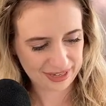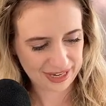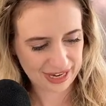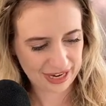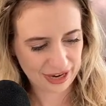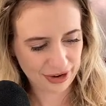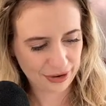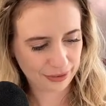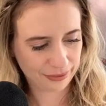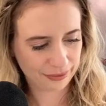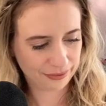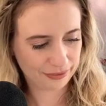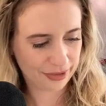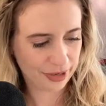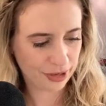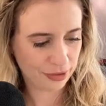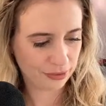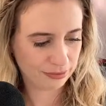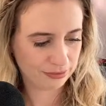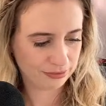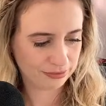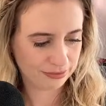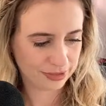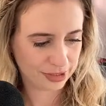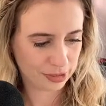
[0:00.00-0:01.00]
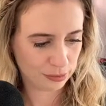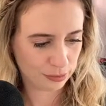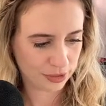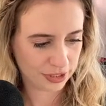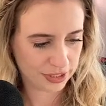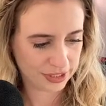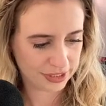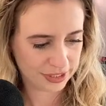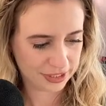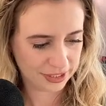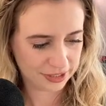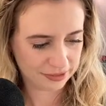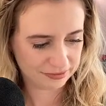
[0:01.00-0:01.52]
Oh, nope. Someone
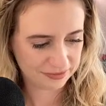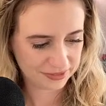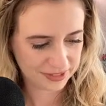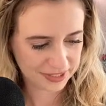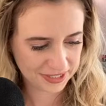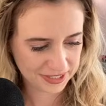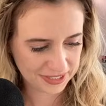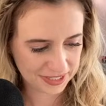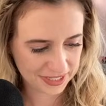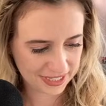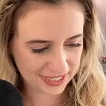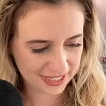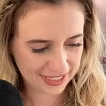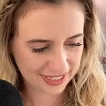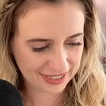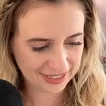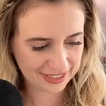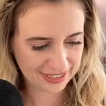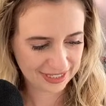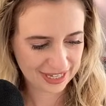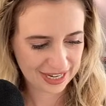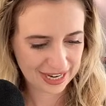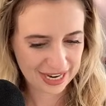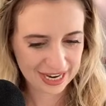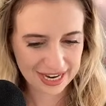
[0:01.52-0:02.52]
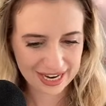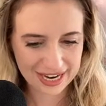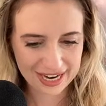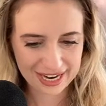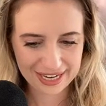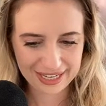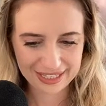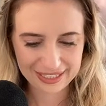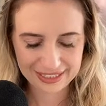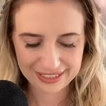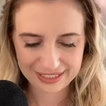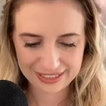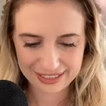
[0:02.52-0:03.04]
is here. Just kidding. Hi.